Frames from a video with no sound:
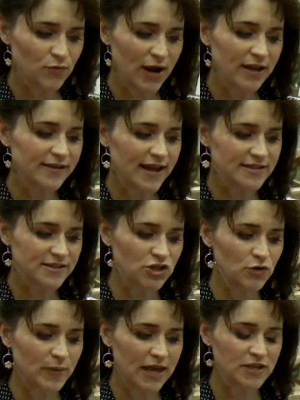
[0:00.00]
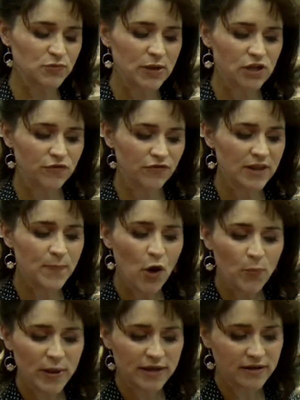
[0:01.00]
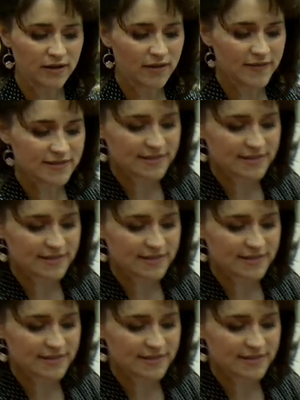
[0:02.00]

the rail desks do because when you flip open the